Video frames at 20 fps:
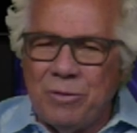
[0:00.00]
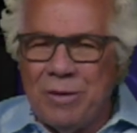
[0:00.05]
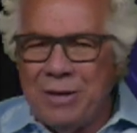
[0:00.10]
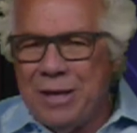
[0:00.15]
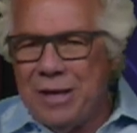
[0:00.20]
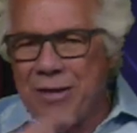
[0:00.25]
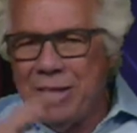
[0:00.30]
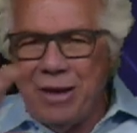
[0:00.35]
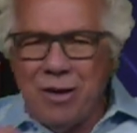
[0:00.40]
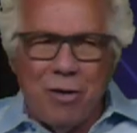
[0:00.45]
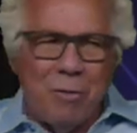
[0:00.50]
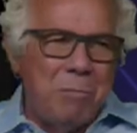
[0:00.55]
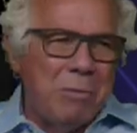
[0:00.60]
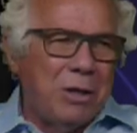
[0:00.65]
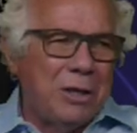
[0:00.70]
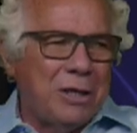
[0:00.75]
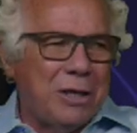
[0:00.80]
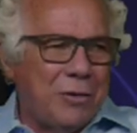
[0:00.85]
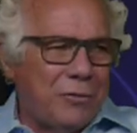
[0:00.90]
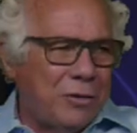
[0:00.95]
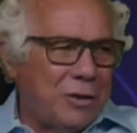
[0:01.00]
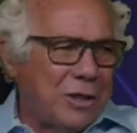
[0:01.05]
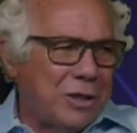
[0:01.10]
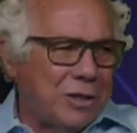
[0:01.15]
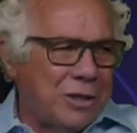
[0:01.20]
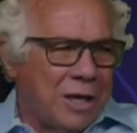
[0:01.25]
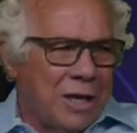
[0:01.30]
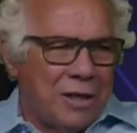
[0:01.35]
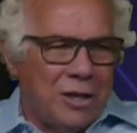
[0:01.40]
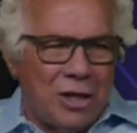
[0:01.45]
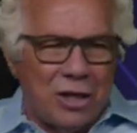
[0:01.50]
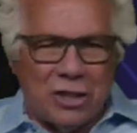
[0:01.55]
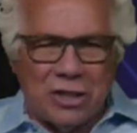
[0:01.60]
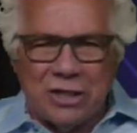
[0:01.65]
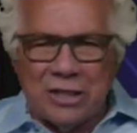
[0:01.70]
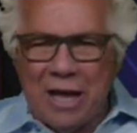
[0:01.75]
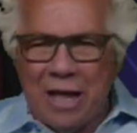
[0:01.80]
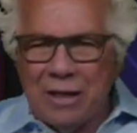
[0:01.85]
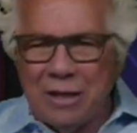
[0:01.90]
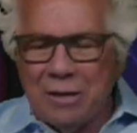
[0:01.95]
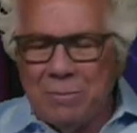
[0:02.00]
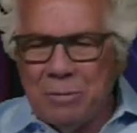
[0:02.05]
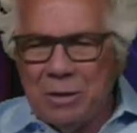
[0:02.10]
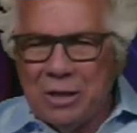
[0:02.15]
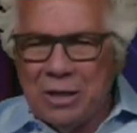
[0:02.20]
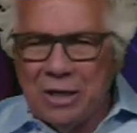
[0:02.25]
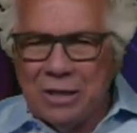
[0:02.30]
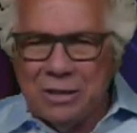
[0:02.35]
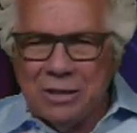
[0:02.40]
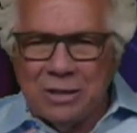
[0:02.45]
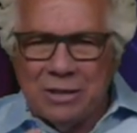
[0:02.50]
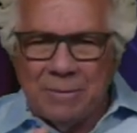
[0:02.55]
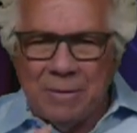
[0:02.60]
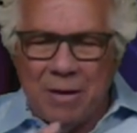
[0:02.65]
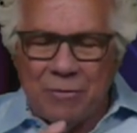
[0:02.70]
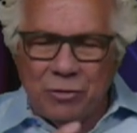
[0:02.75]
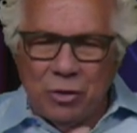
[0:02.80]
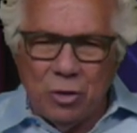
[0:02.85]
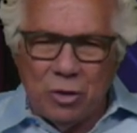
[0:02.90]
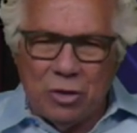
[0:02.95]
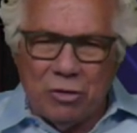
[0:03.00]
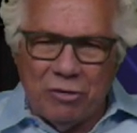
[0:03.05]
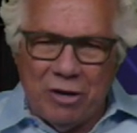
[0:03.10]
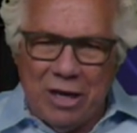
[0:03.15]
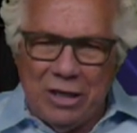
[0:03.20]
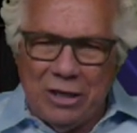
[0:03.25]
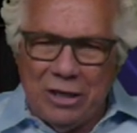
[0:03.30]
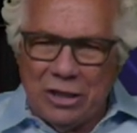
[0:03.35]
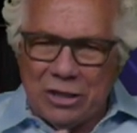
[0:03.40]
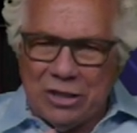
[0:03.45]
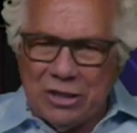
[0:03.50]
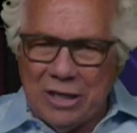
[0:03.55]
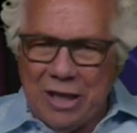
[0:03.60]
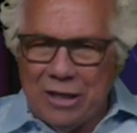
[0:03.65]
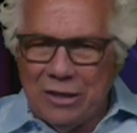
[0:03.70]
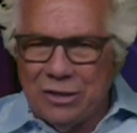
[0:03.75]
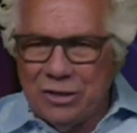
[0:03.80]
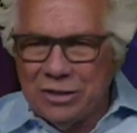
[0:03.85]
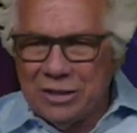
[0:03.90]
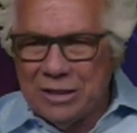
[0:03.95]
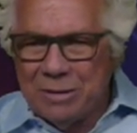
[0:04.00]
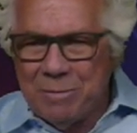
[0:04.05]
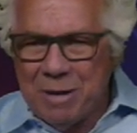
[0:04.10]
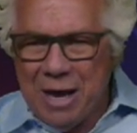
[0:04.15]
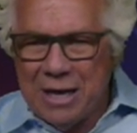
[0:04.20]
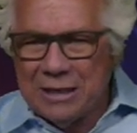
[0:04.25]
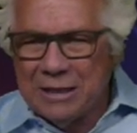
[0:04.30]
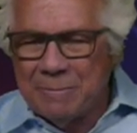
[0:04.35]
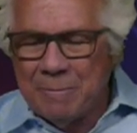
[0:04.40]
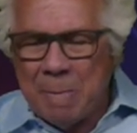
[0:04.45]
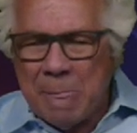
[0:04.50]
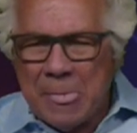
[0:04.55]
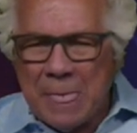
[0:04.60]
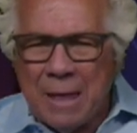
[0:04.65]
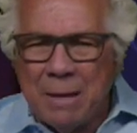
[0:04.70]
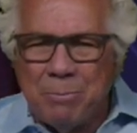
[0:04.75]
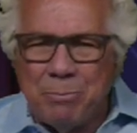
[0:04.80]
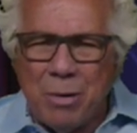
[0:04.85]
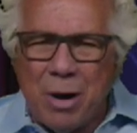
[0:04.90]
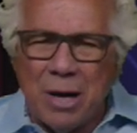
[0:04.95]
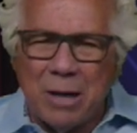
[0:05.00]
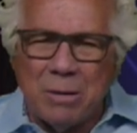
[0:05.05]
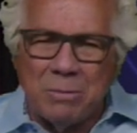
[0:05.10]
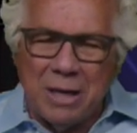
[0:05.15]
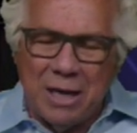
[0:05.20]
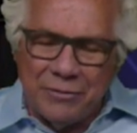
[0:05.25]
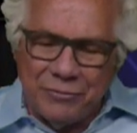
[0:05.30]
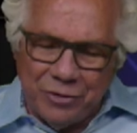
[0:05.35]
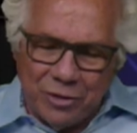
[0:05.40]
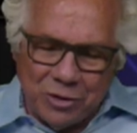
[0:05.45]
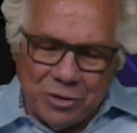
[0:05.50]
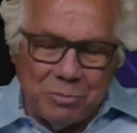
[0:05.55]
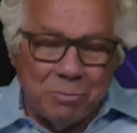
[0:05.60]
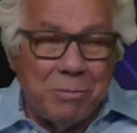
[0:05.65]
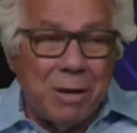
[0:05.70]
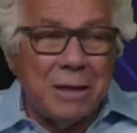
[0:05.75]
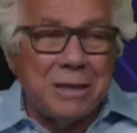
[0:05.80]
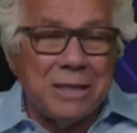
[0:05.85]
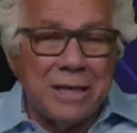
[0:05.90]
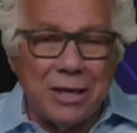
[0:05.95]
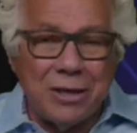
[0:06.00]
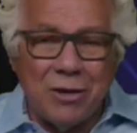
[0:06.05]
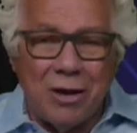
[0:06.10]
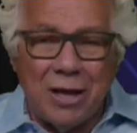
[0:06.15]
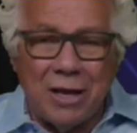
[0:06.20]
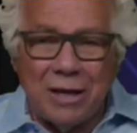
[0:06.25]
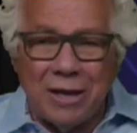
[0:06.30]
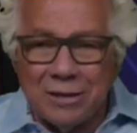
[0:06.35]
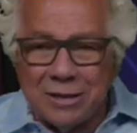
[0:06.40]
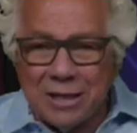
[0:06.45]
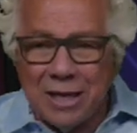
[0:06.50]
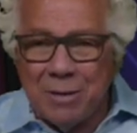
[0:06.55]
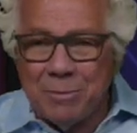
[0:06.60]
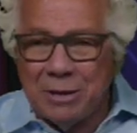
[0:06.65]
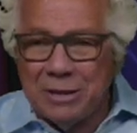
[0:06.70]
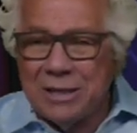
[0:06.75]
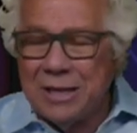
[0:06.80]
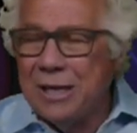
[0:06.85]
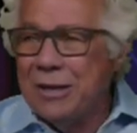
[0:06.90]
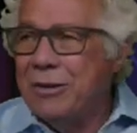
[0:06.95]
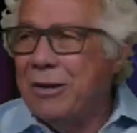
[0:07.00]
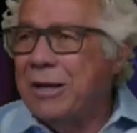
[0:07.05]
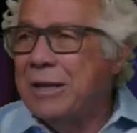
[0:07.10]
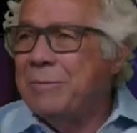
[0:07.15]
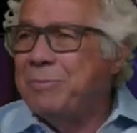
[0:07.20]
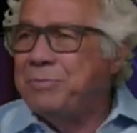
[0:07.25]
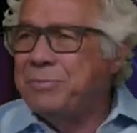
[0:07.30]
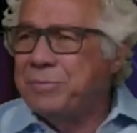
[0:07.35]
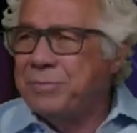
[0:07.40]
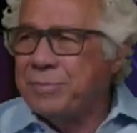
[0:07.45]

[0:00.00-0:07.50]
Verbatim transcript: you hear a million different things. You get selling because of Ukraine, you get selling because of the market. Bottom line, folks, my take on it, I'll tell you my take on it.